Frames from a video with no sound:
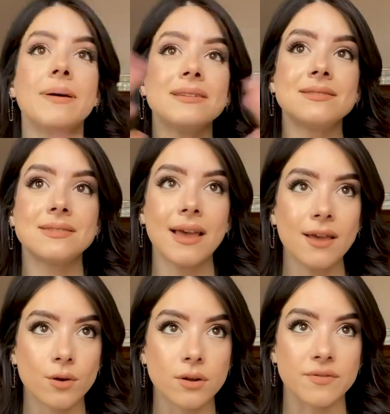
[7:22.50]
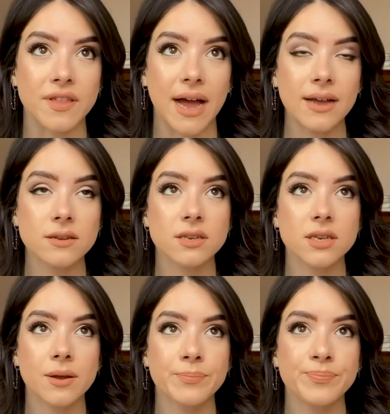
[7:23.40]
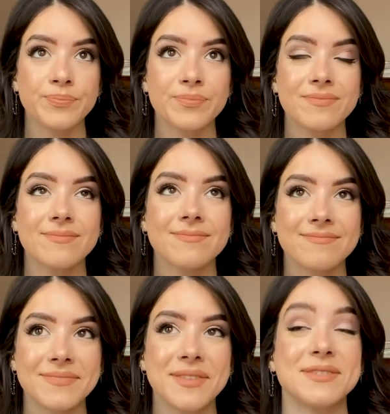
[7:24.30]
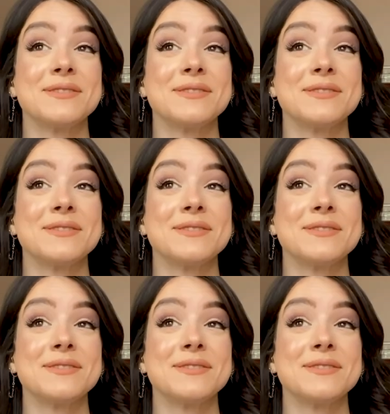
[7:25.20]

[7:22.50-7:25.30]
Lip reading: But in saying all of that, this